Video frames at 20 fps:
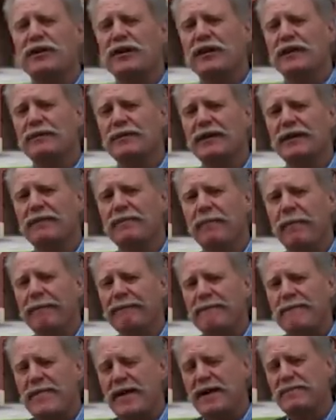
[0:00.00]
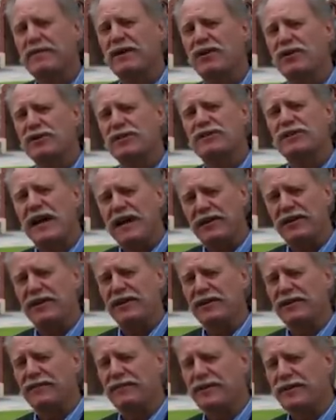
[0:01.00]
Gieber. I'm the
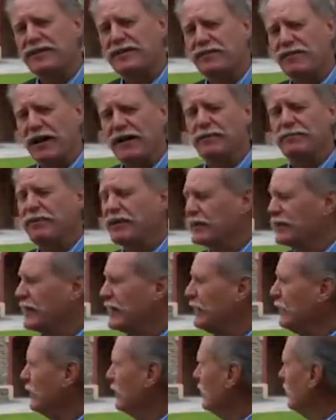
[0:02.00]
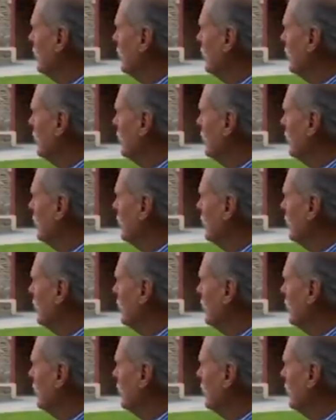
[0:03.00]
custodian of this great building,